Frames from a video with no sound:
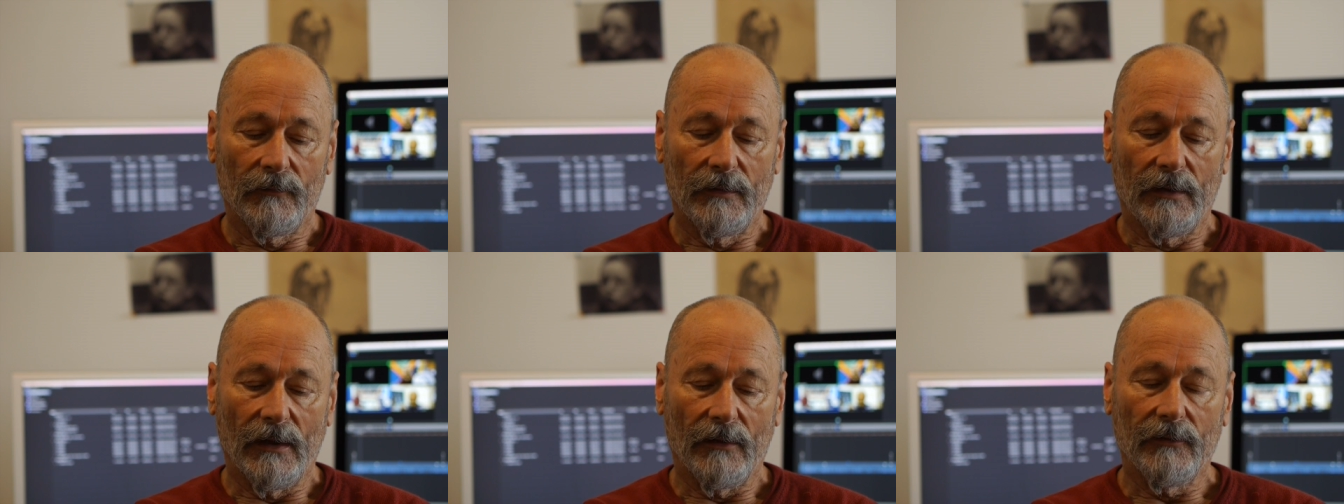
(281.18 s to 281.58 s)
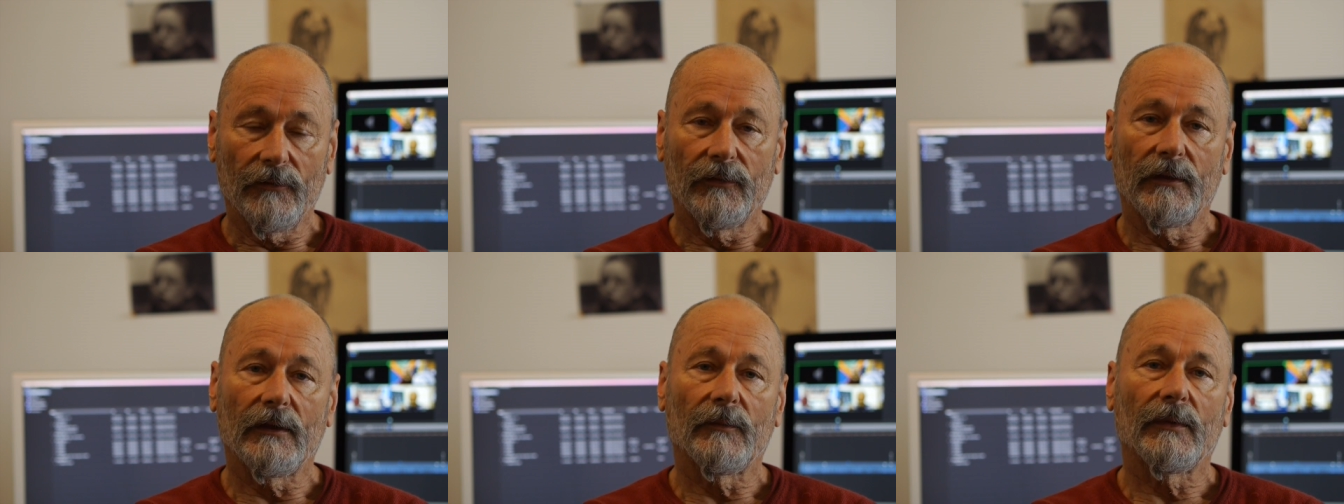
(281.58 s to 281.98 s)
The other
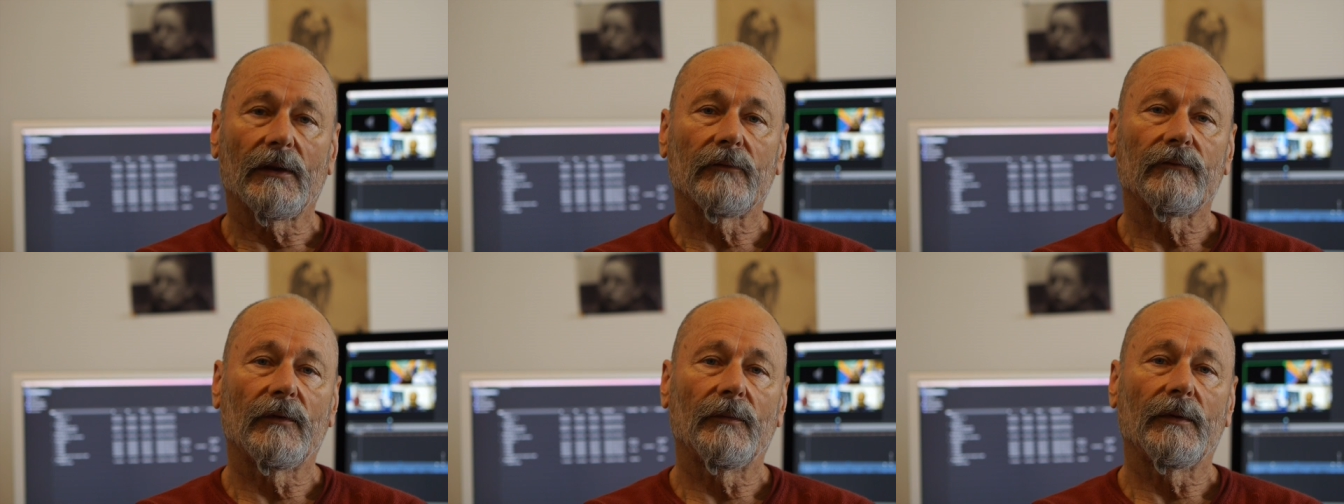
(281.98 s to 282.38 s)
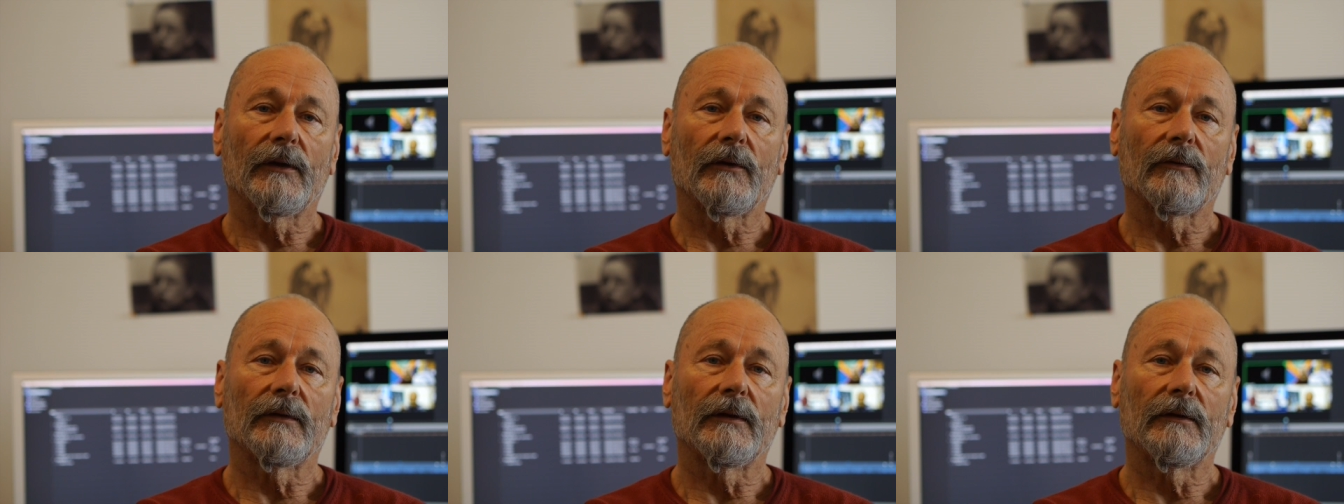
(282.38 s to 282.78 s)
thing about
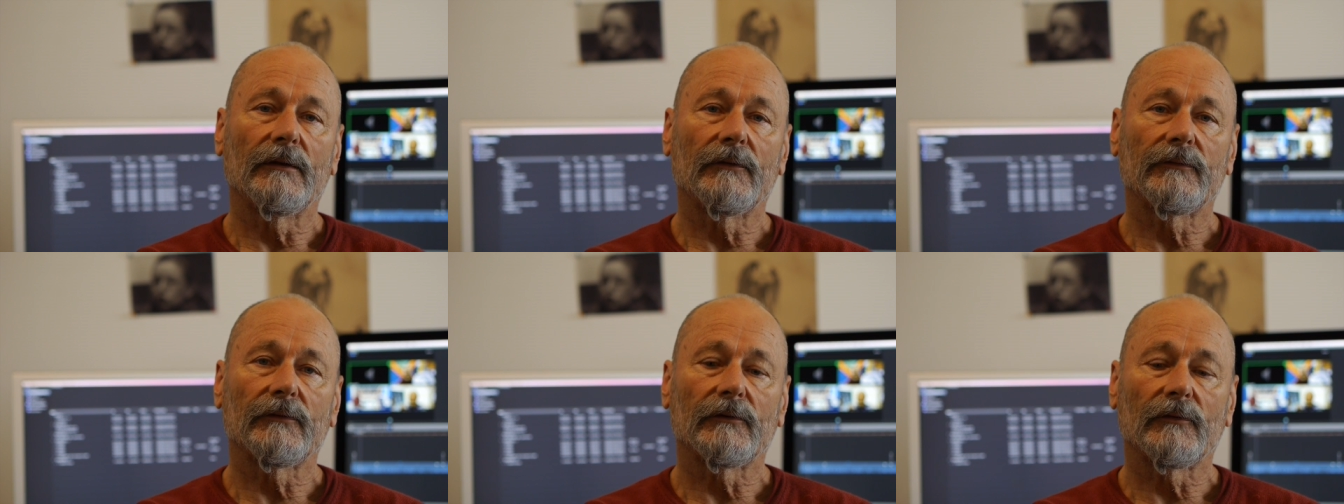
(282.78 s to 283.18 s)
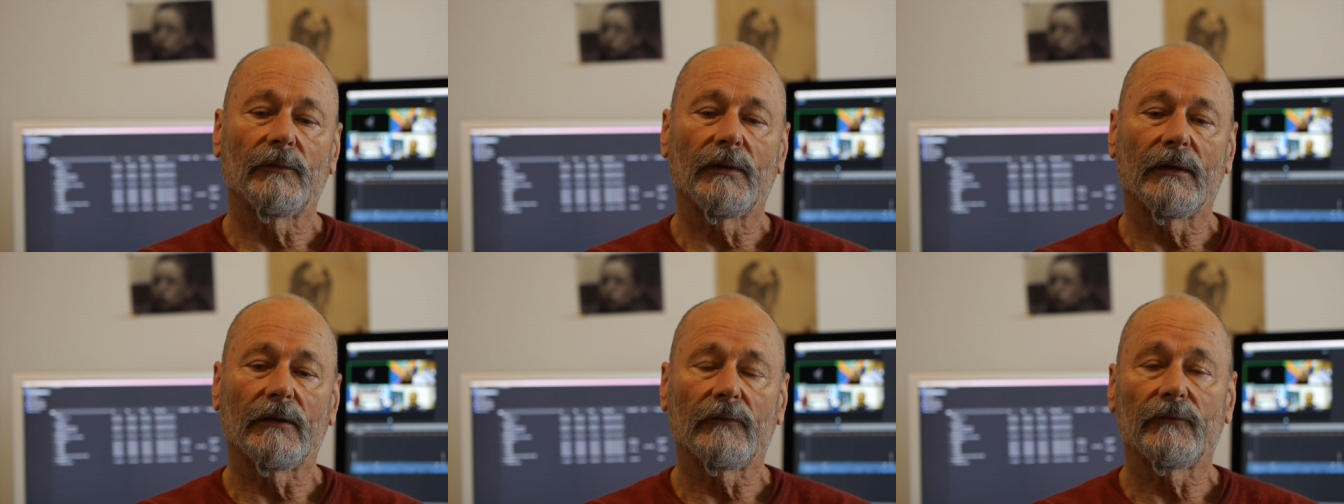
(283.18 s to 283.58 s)
Vimeo, in addition to
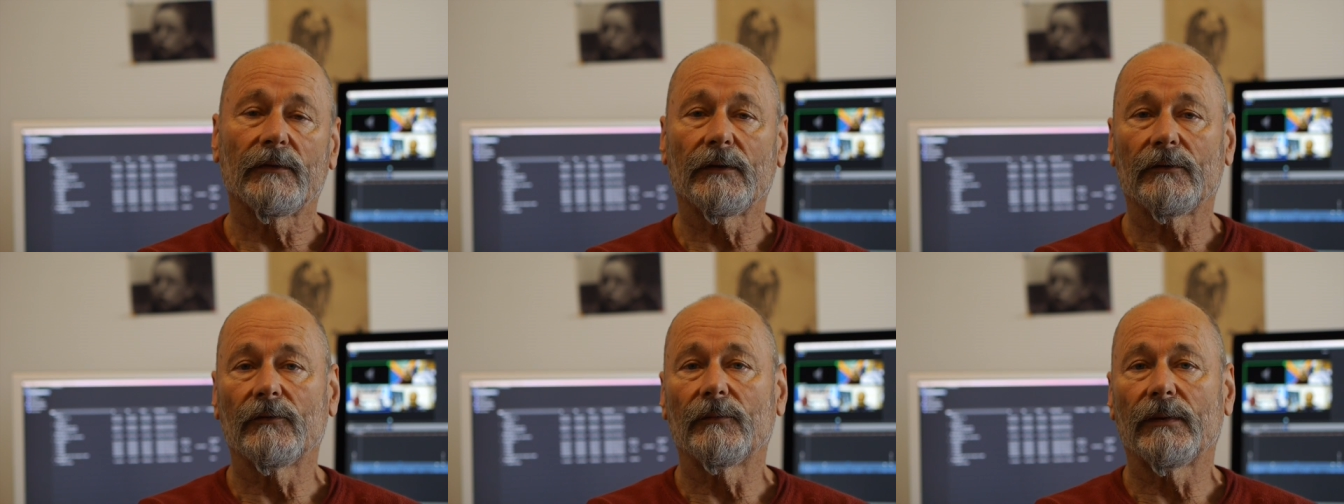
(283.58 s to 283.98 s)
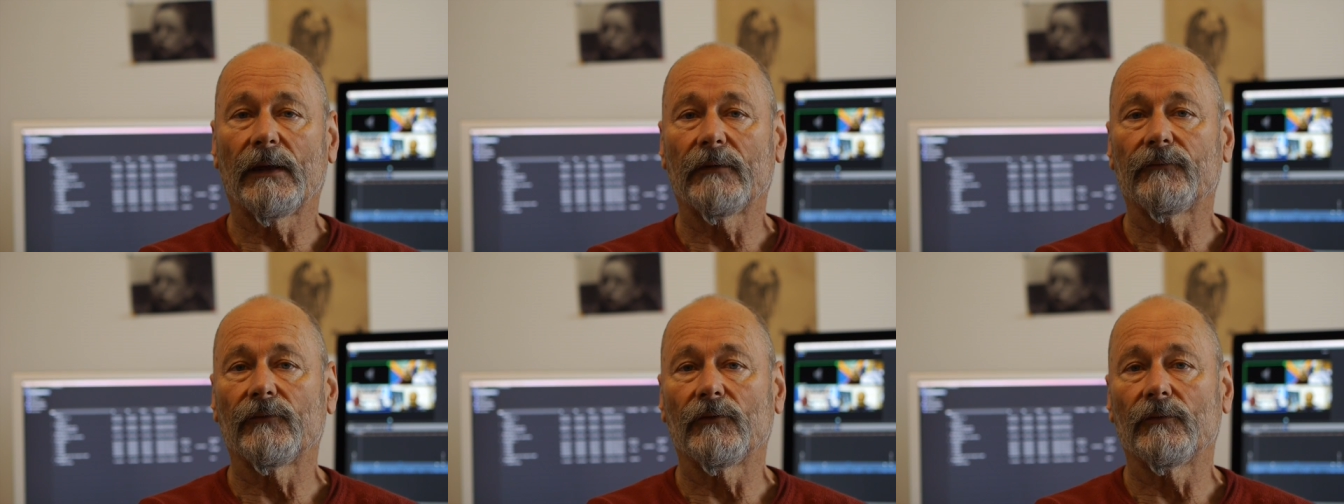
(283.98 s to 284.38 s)
being a very good
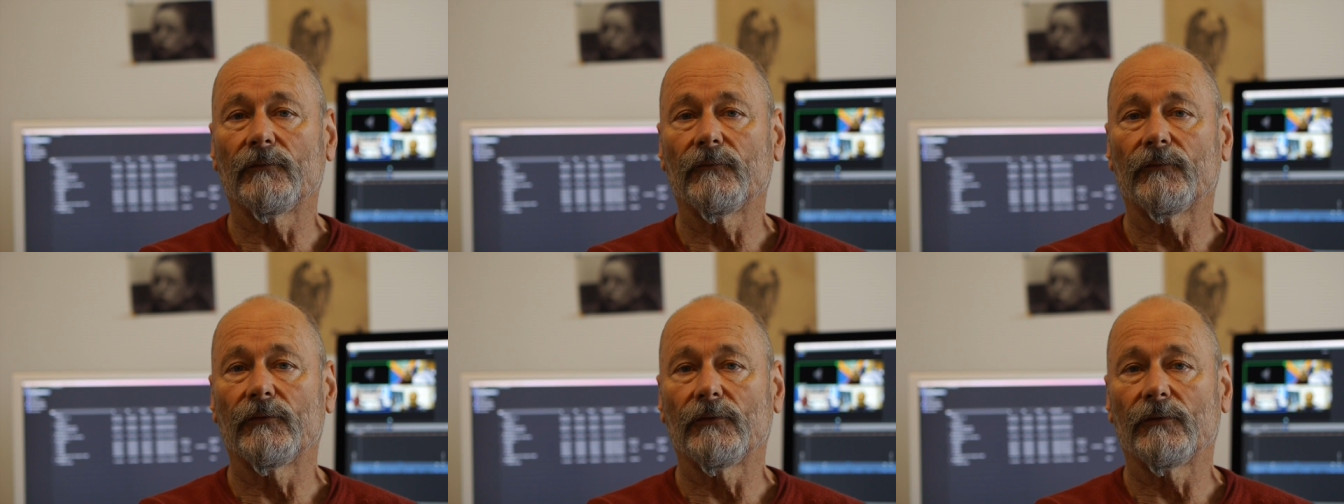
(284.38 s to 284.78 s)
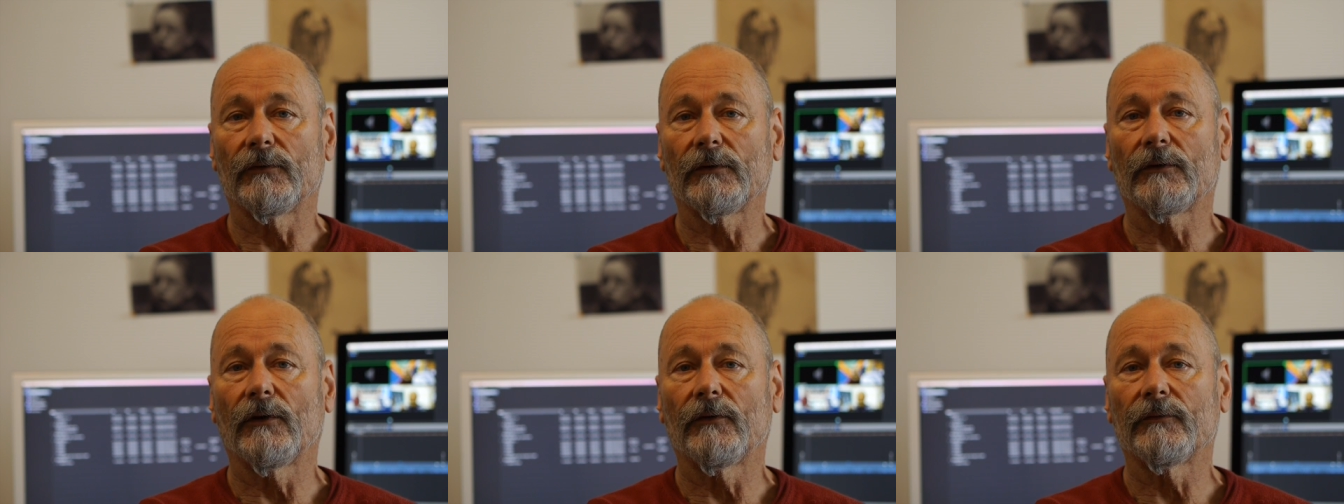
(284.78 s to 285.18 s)
platform
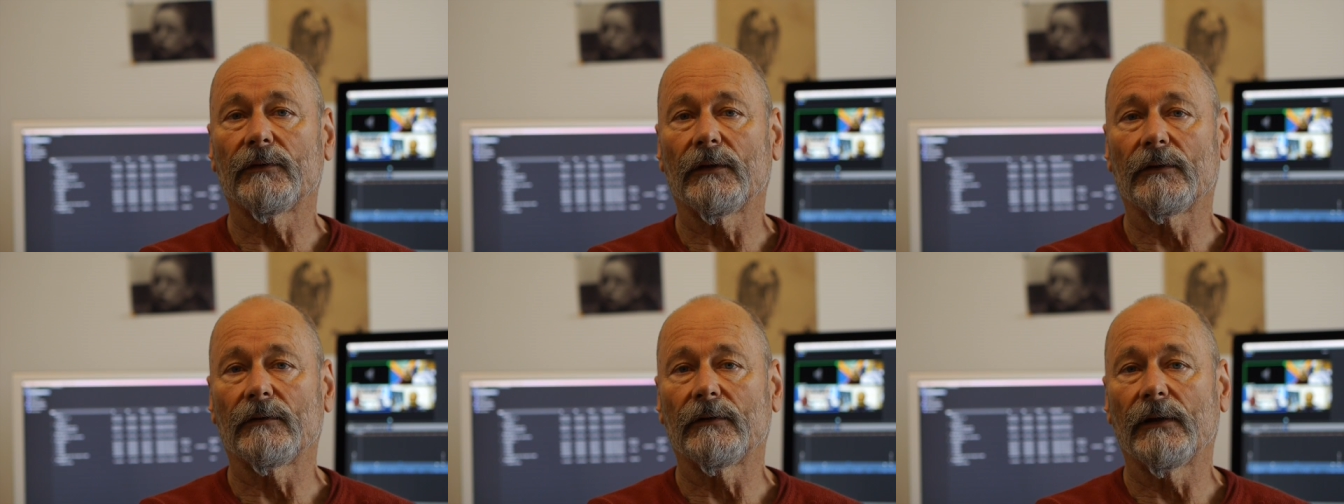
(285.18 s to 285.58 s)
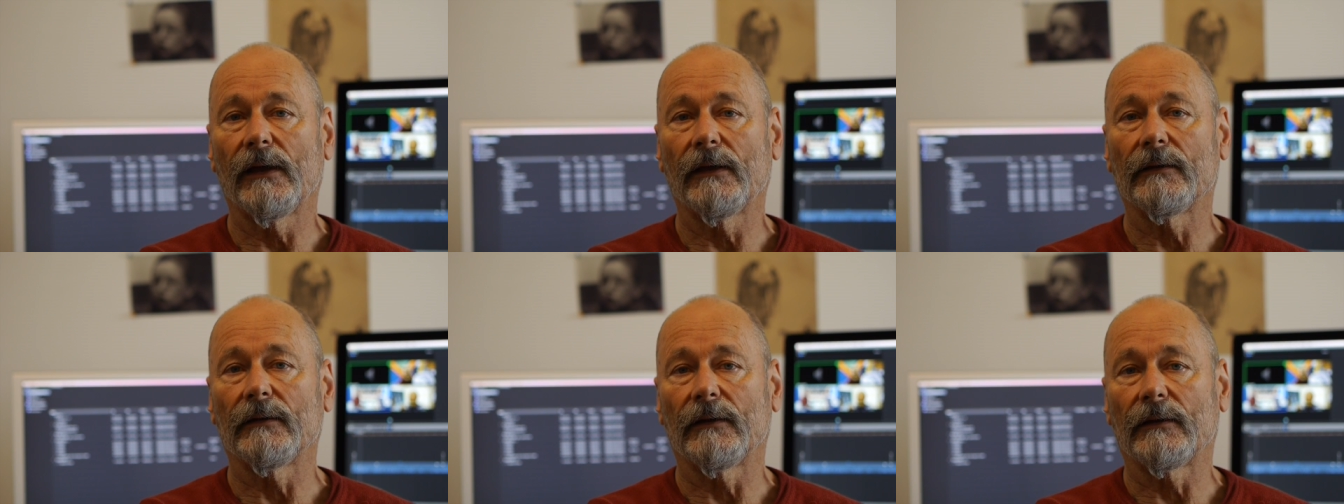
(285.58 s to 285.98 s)
for a content
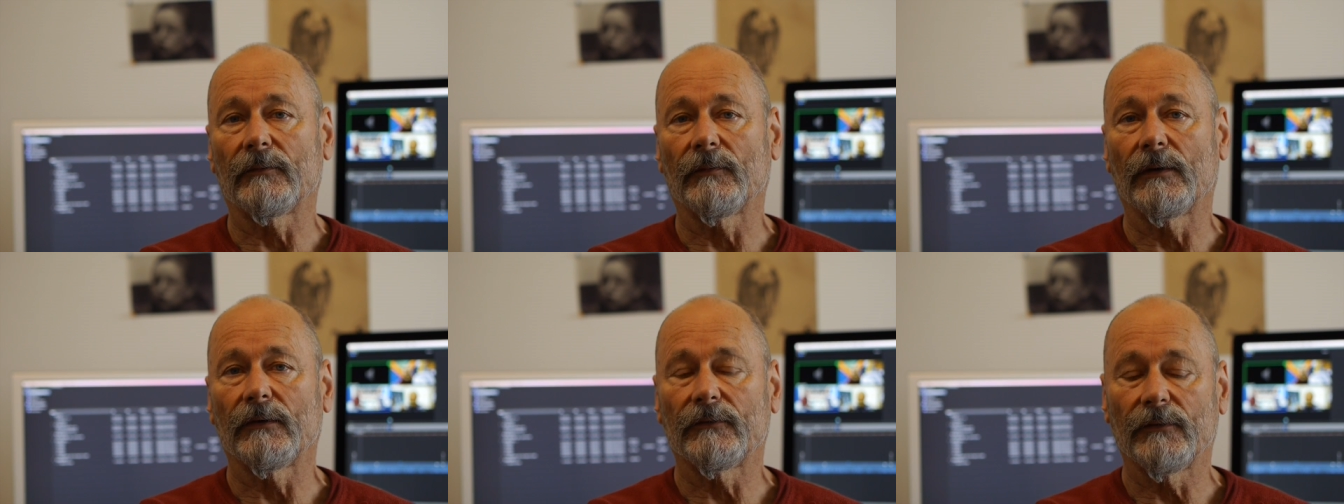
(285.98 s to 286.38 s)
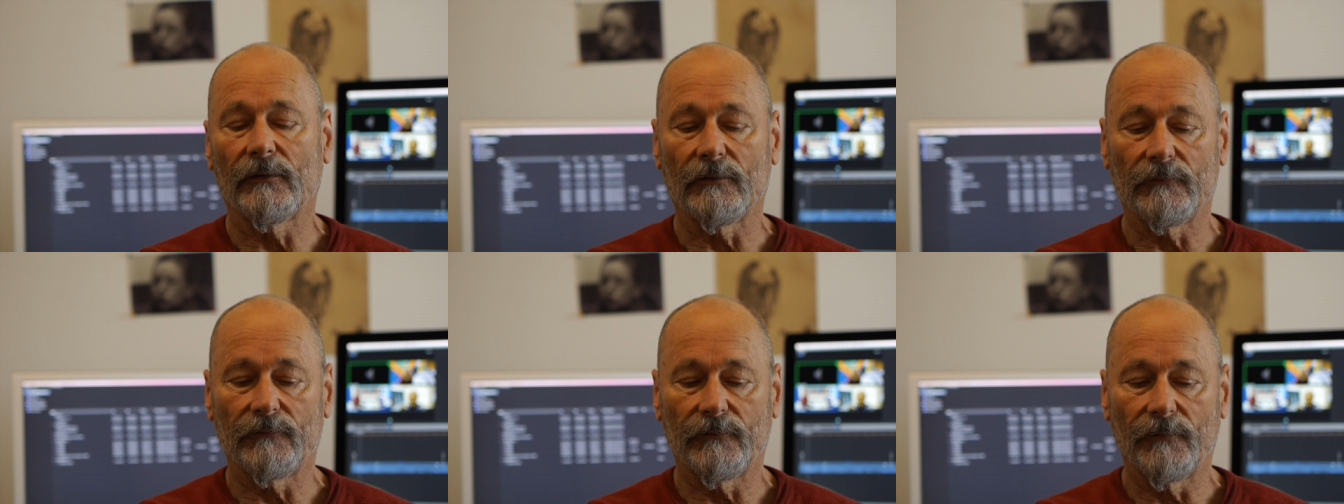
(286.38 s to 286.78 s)
creator like
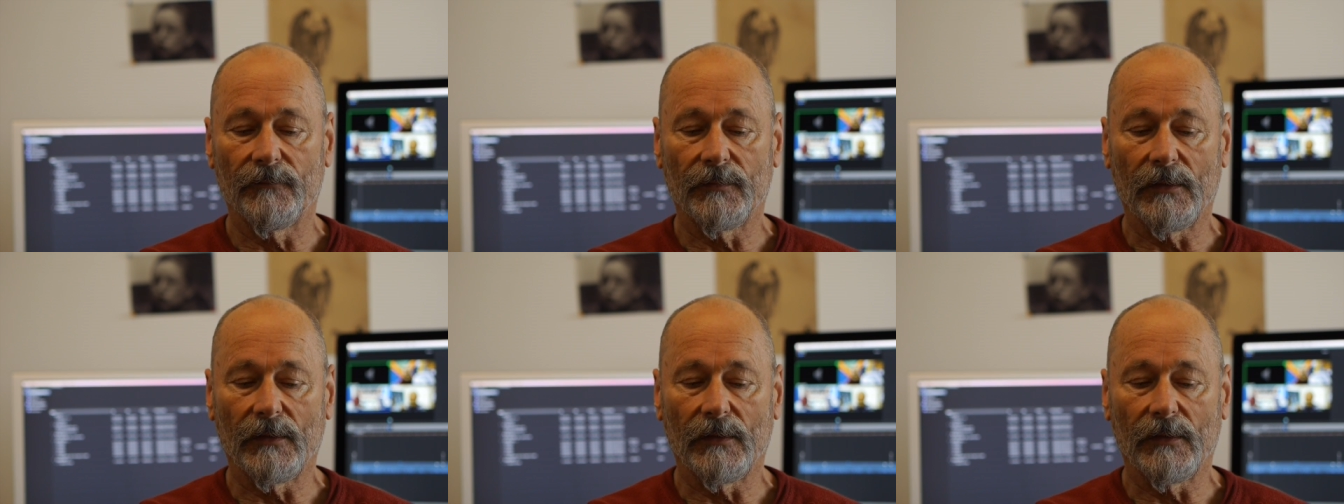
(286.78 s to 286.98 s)
myself,